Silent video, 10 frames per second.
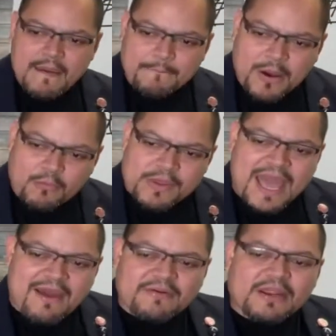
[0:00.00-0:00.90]
But we
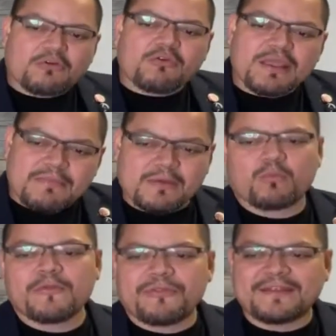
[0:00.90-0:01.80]
have an agreement
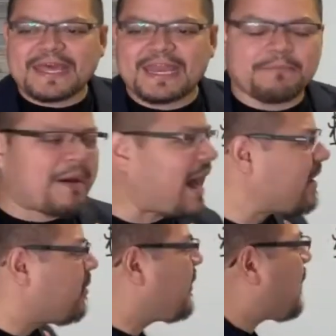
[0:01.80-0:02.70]
with the tenant
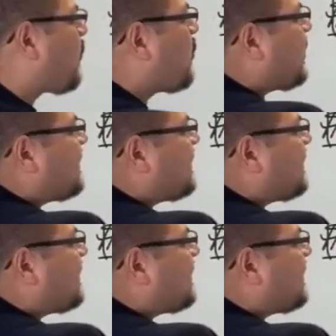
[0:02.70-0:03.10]
buyer that we're going to